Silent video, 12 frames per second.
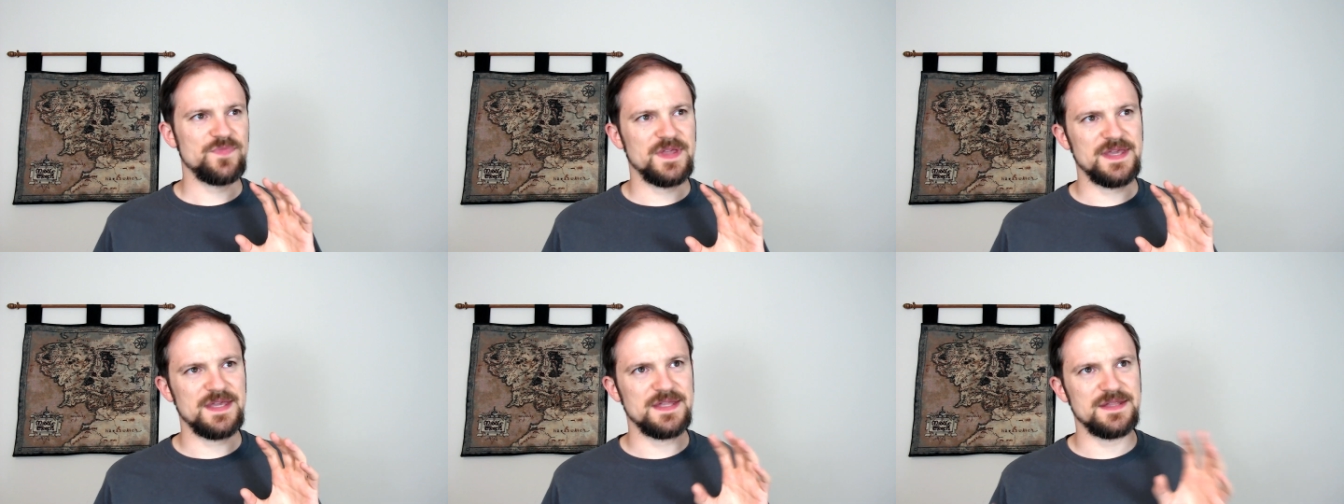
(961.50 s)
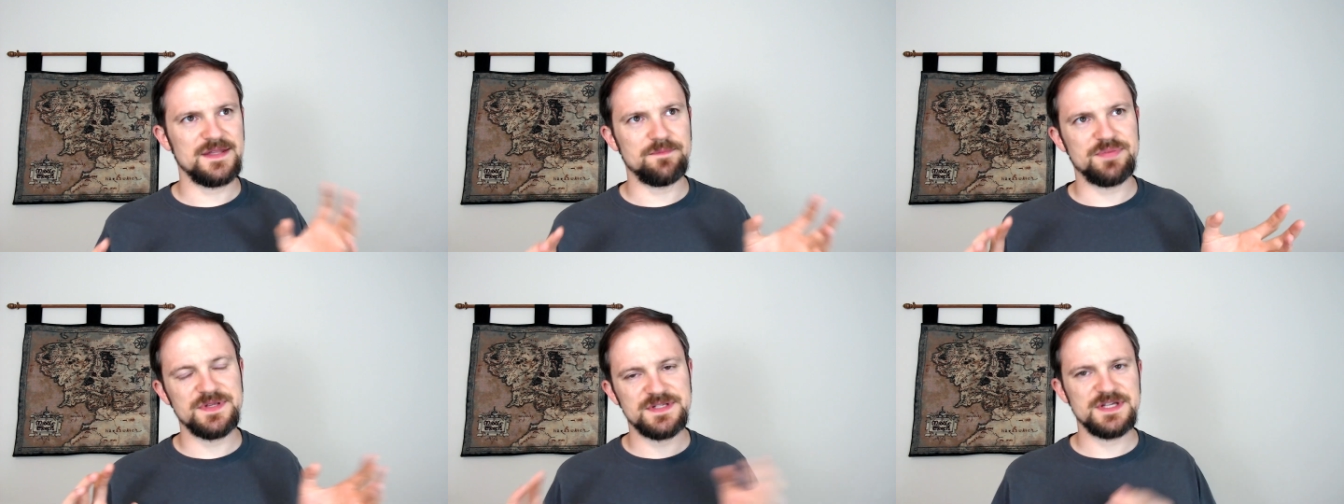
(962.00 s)
in the
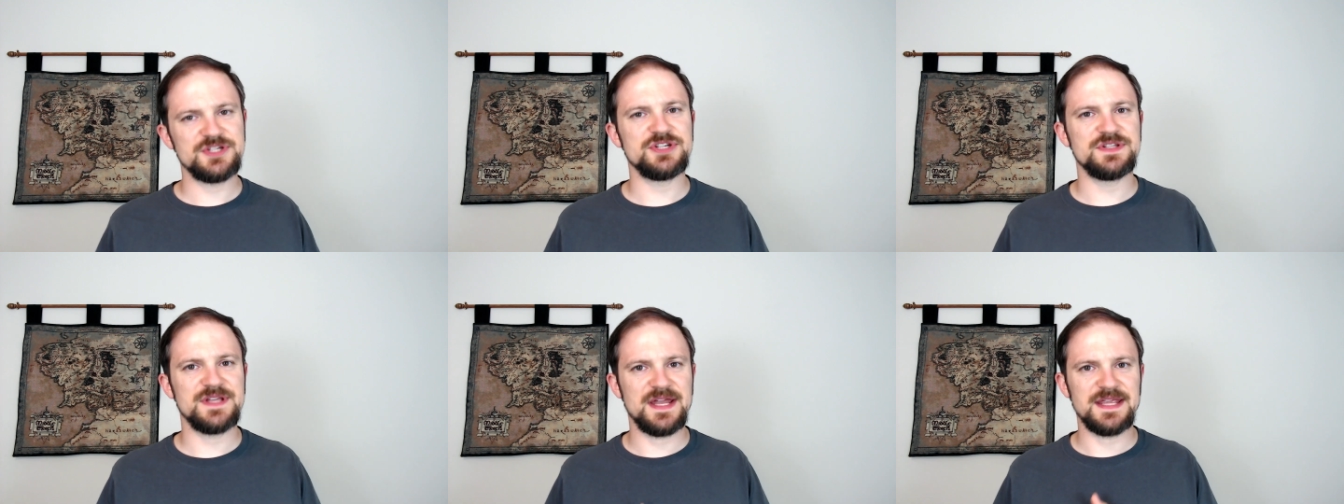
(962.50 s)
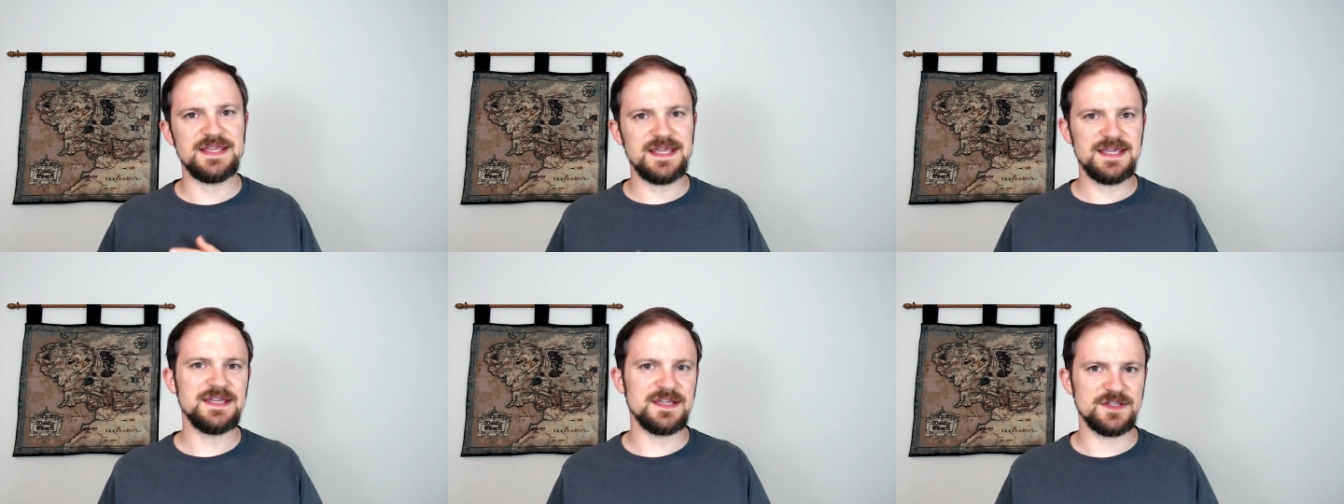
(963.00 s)
position that he
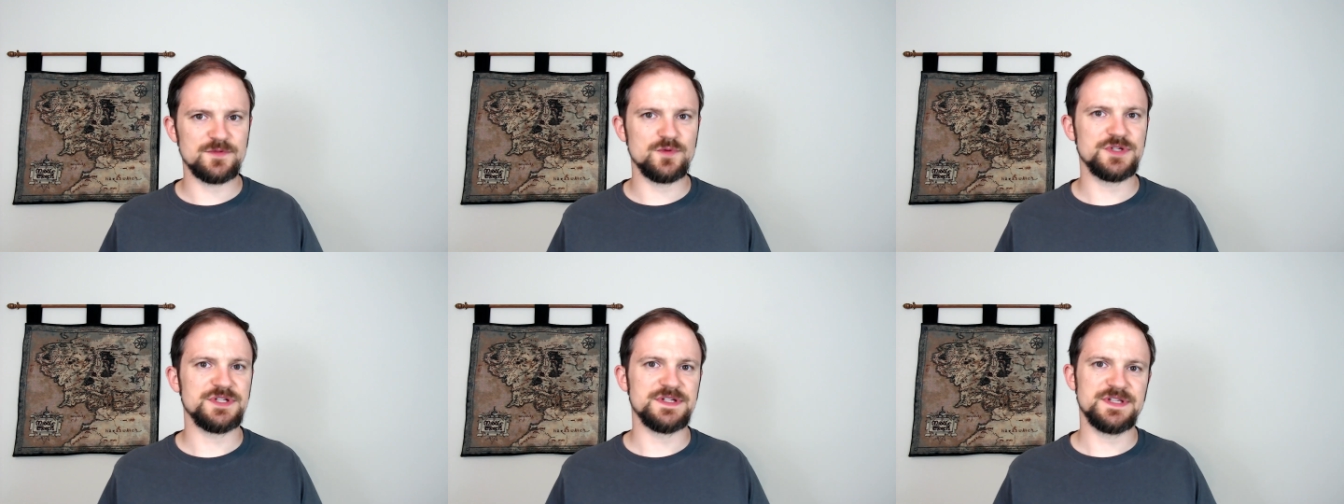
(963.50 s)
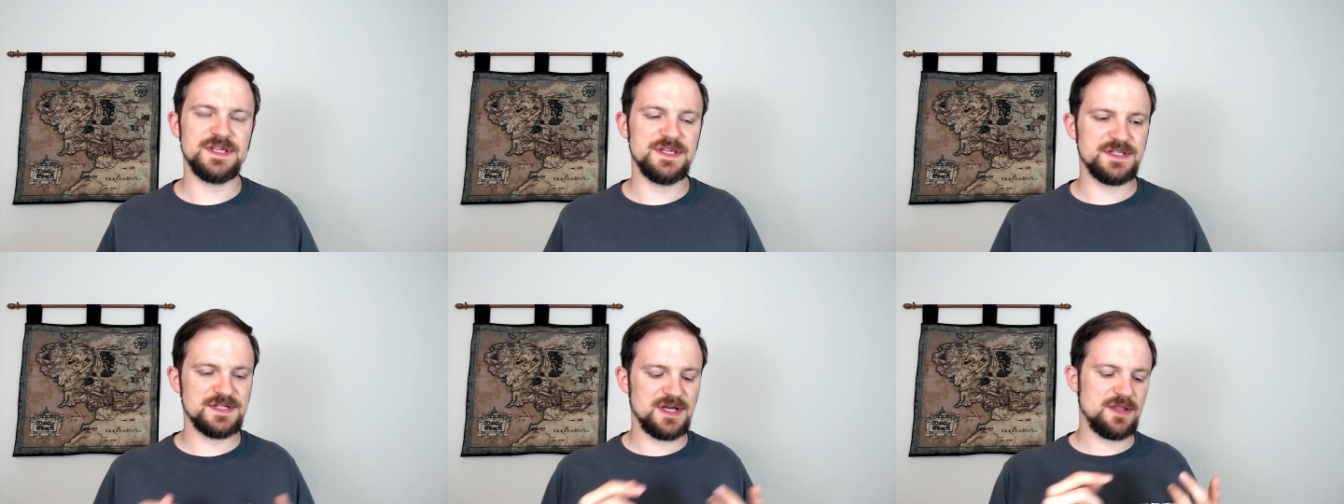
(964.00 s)
is, which is he
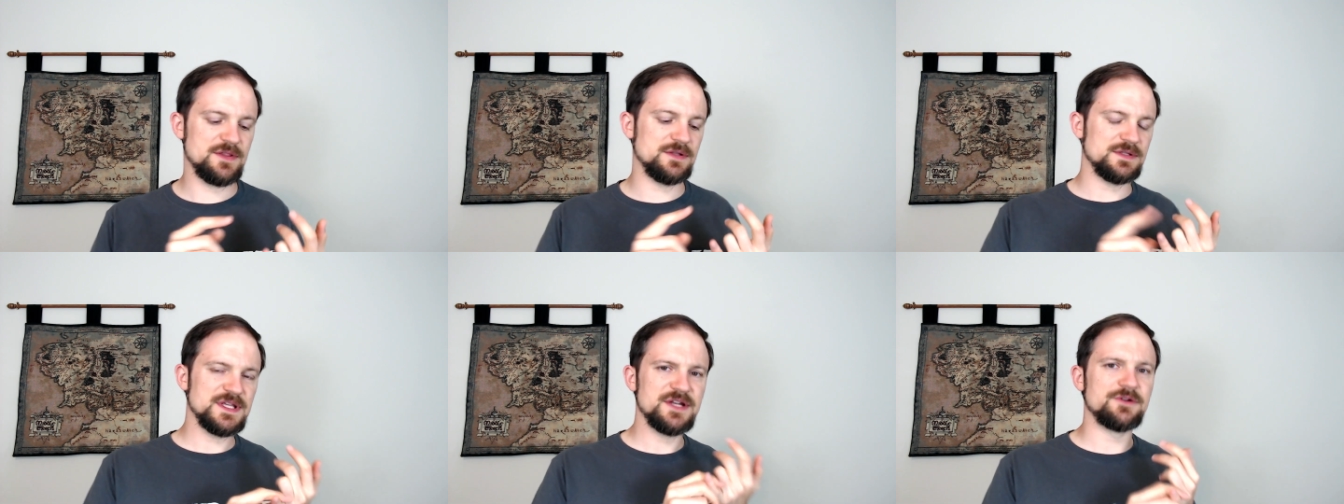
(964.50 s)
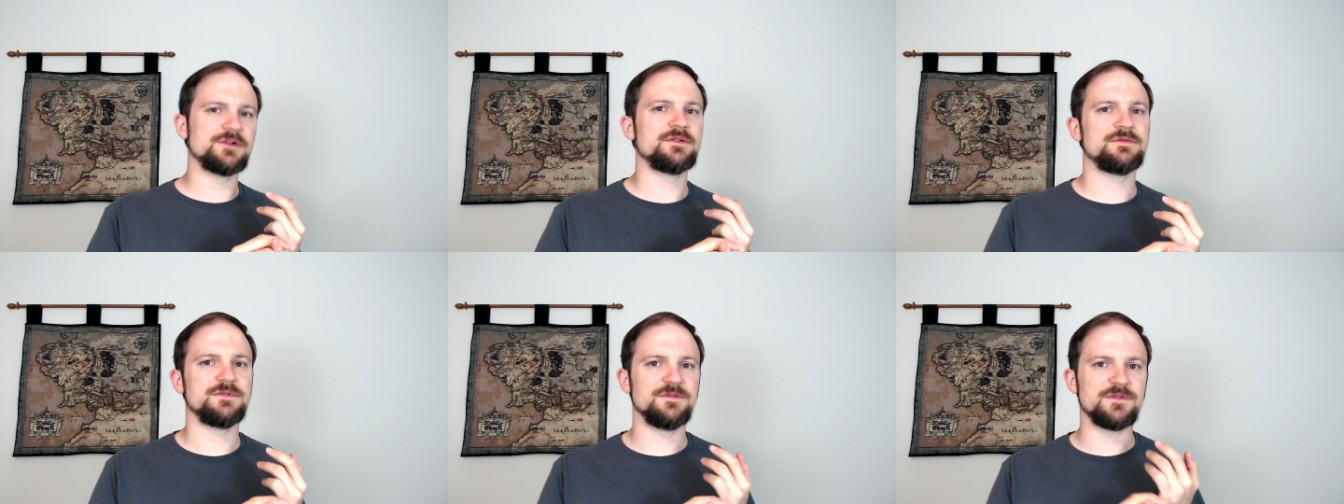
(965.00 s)
is not the leader
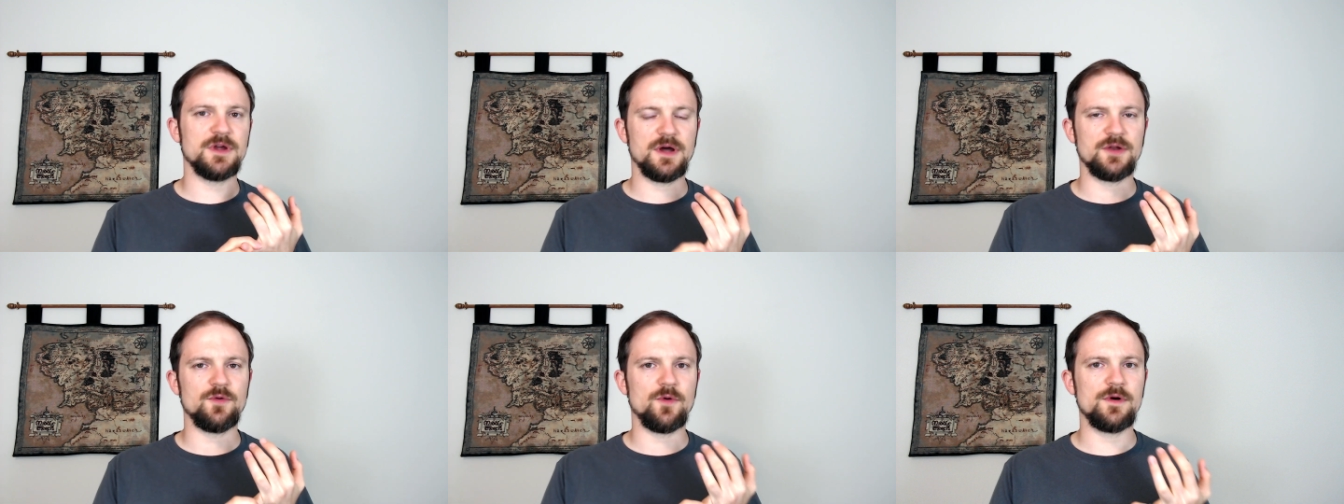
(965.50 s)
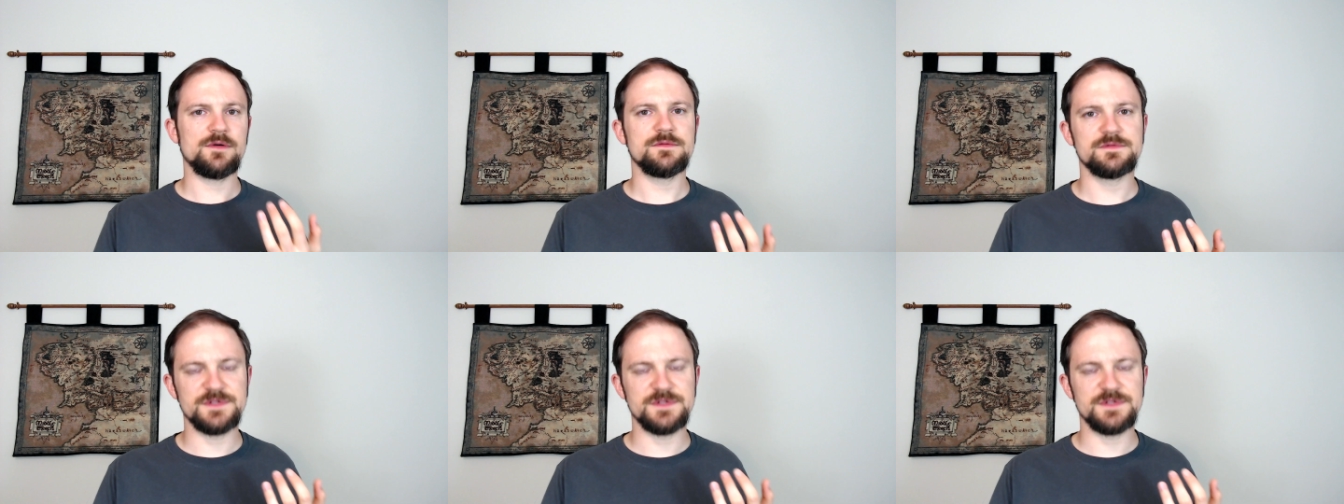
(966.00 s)
of Gondor.